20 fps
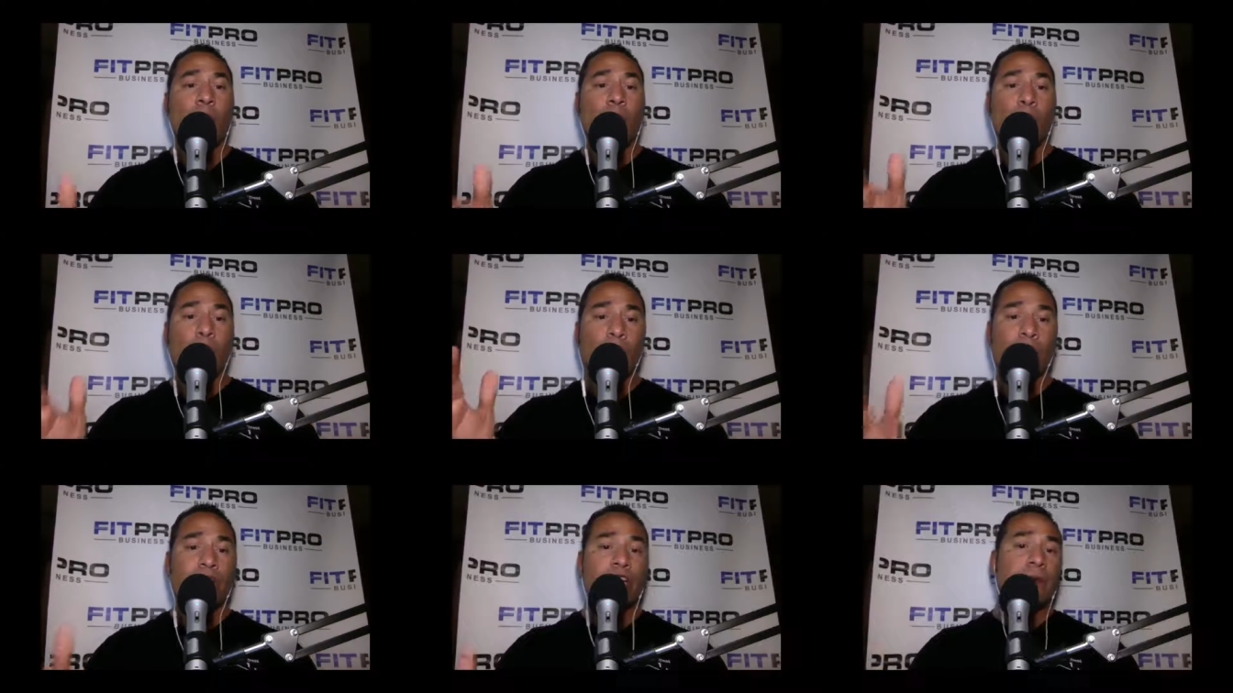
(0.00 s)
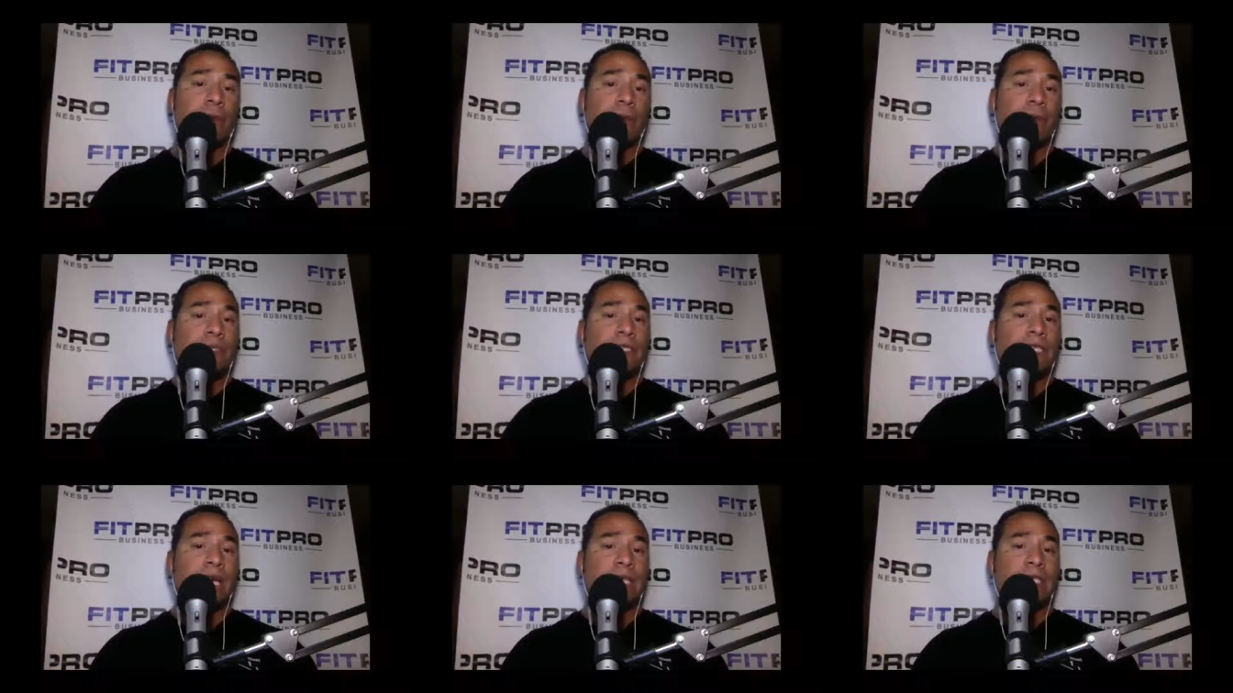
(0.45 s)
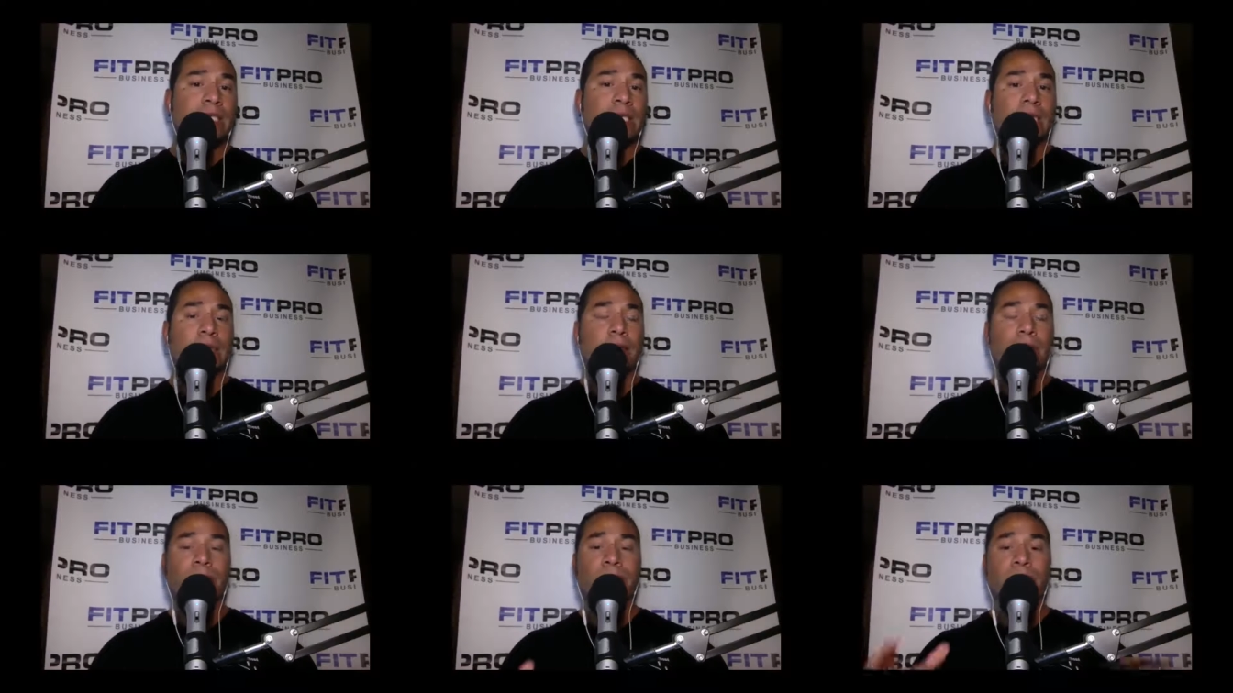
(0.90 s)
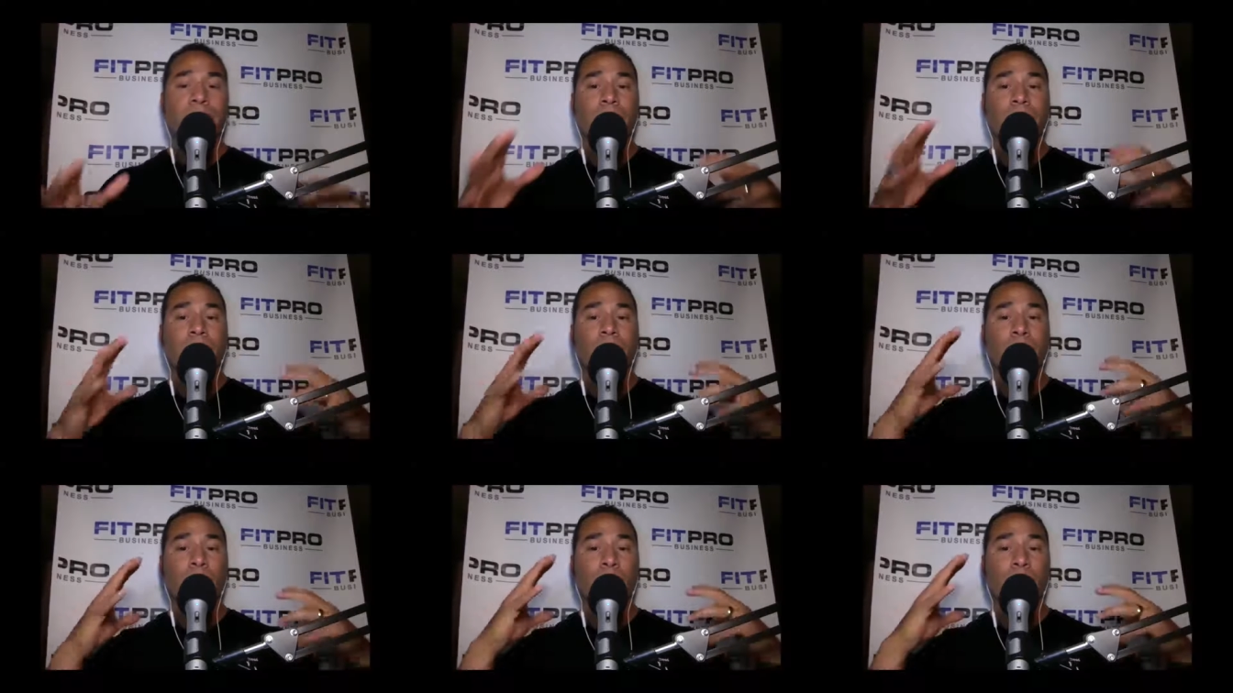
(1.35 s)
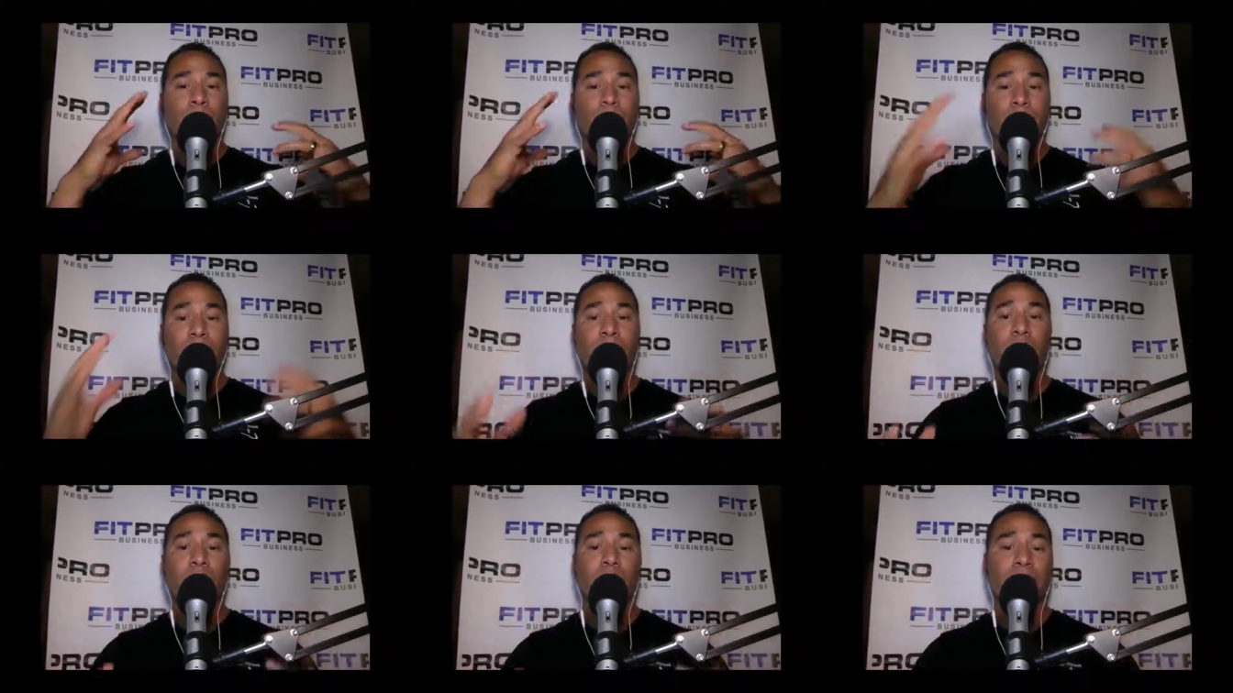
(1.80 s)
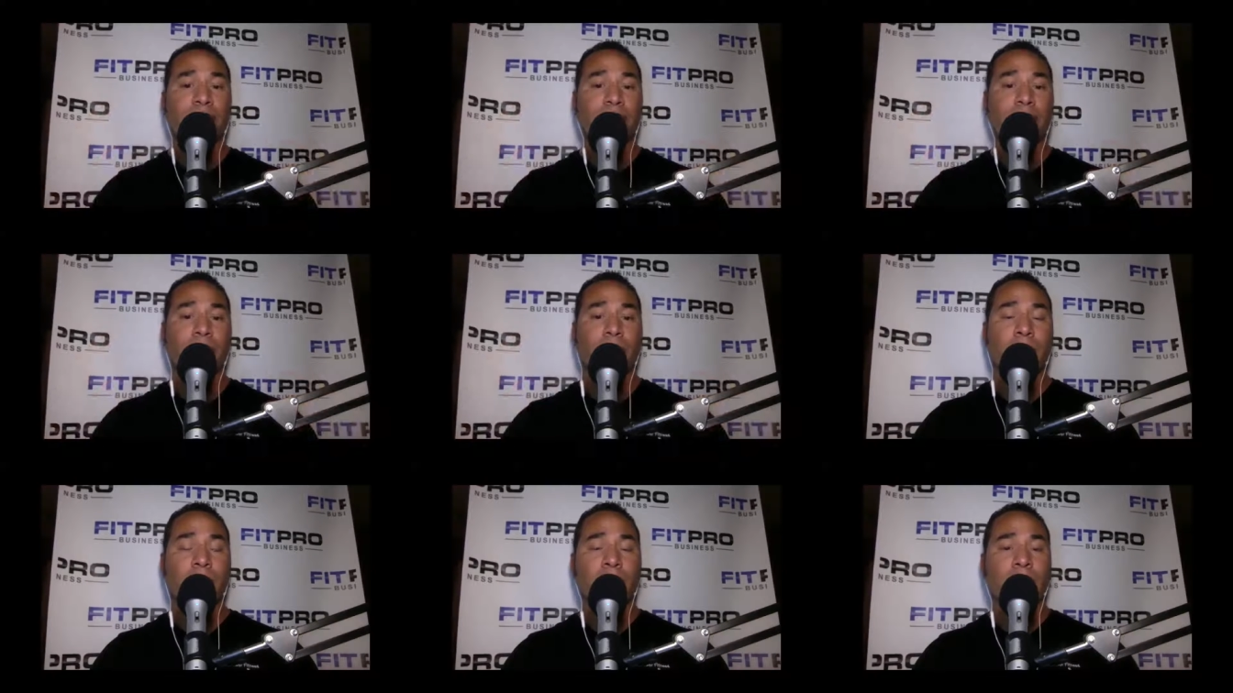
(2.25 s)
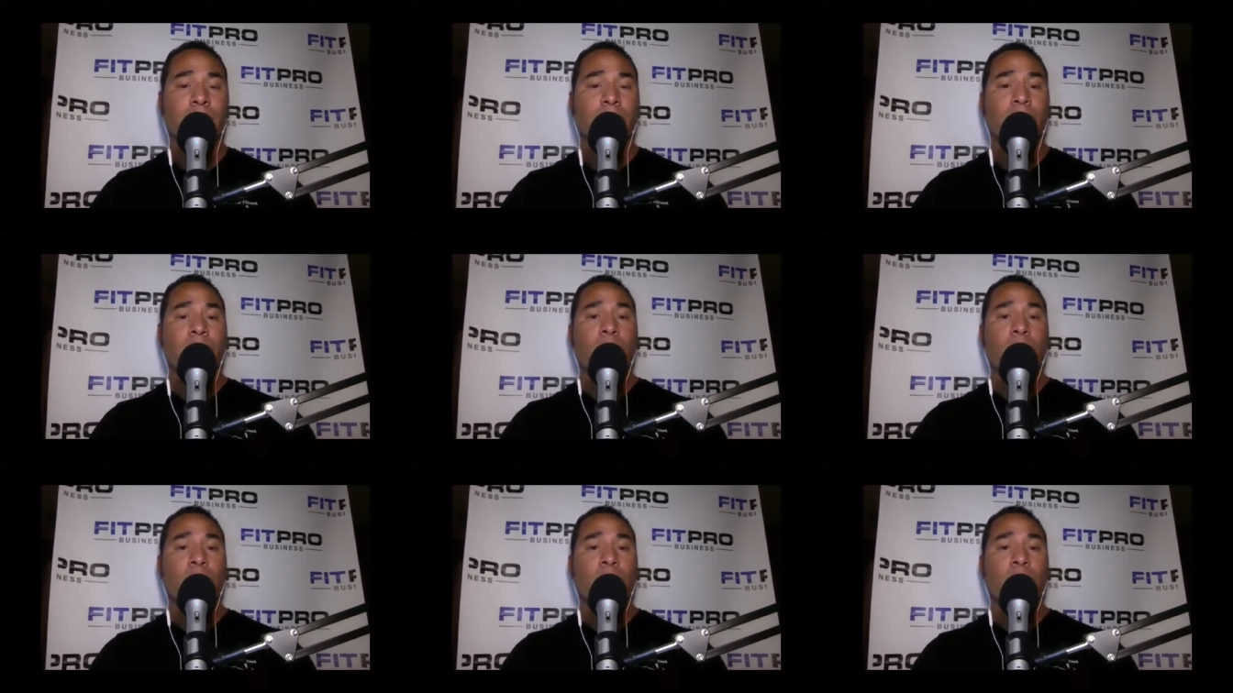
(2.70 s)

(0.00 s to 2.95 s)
What are your projected revenues for the month?